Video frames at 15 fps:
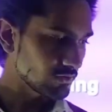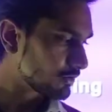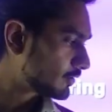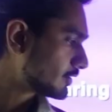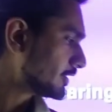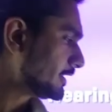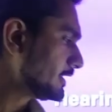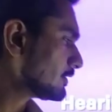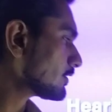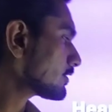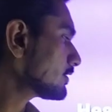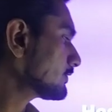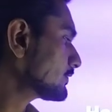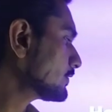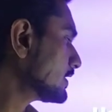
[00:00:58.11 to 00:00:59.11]
Already
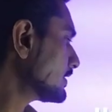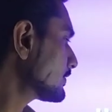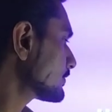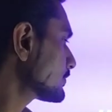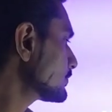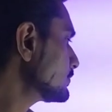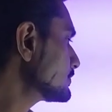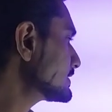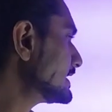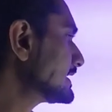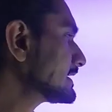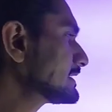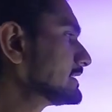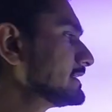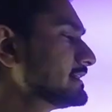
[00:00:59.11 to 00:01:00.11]
all of you have know
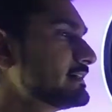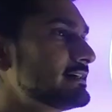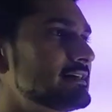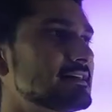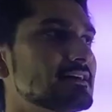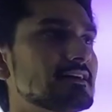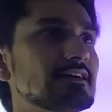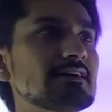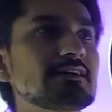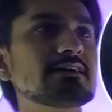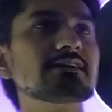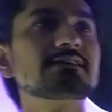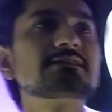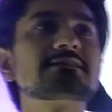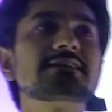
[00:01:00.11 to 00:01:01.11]
that
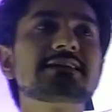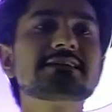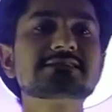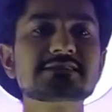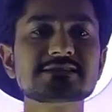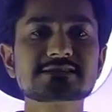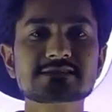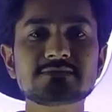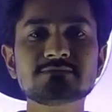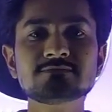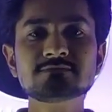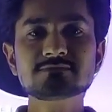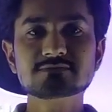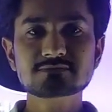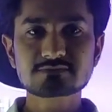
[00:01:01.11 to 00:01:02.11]
there is
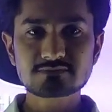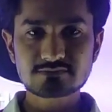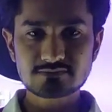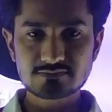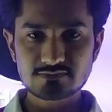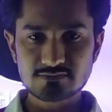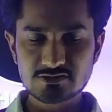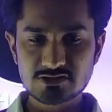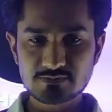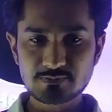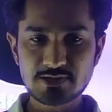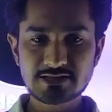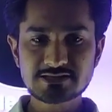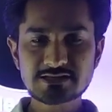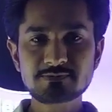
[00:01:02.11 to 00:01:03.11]
some
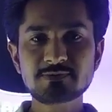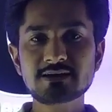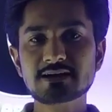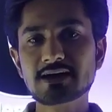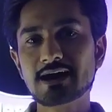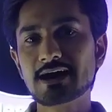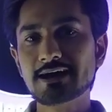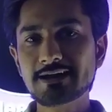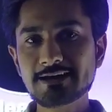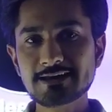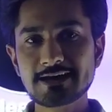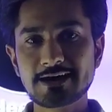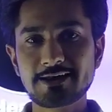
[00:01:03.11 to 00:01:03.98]
specific idea